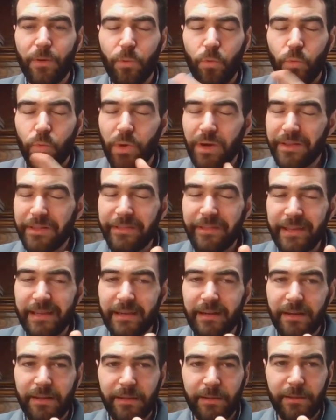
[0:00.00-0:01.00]

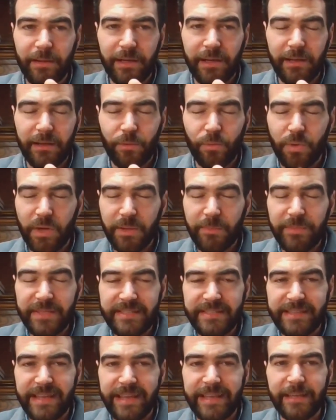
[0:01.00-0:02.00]
one
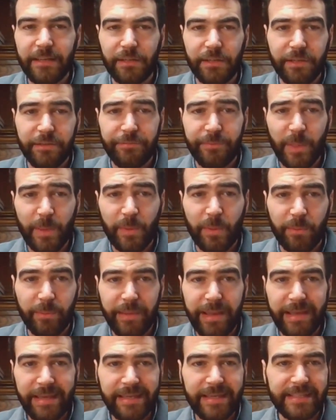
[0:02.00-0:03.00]
mistake a lot of people
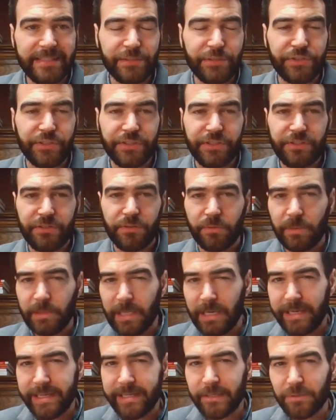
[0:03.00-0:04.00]
make is just
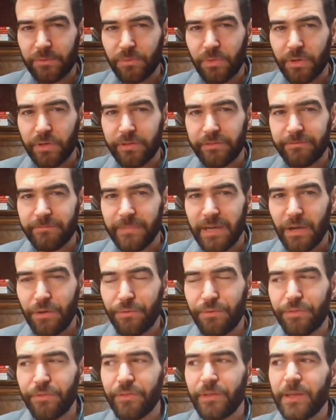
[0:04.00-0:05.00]
relying on word of
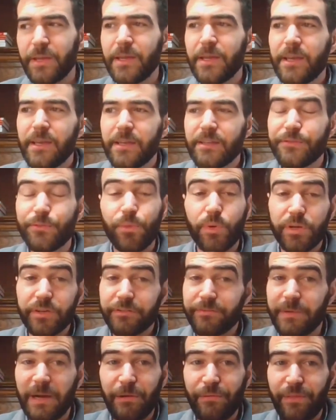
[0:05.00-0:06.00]
mouth. Word
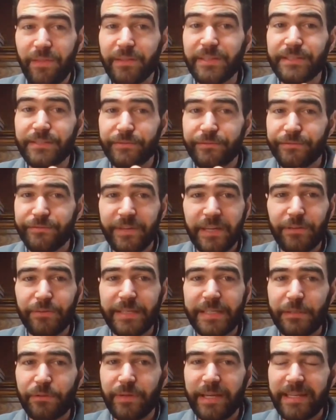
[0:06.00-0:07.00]
of mouth is
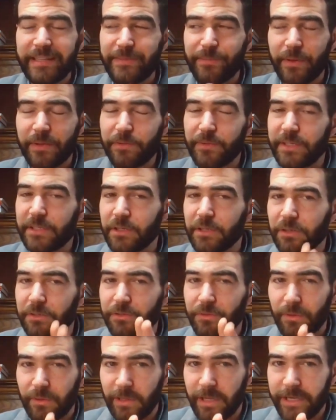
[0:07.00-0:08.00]
very great, but we can't
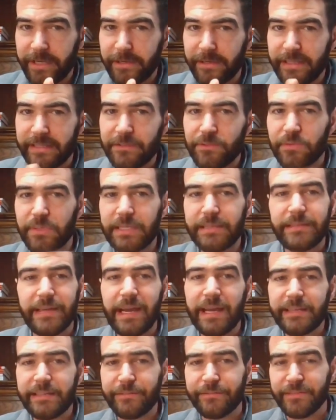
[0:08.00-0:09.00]
rely on it. We need to
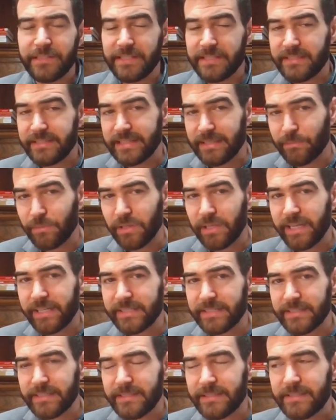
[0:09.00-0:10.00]
actively stimulate
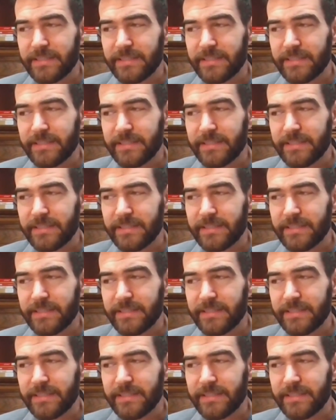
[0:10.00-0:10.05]
it.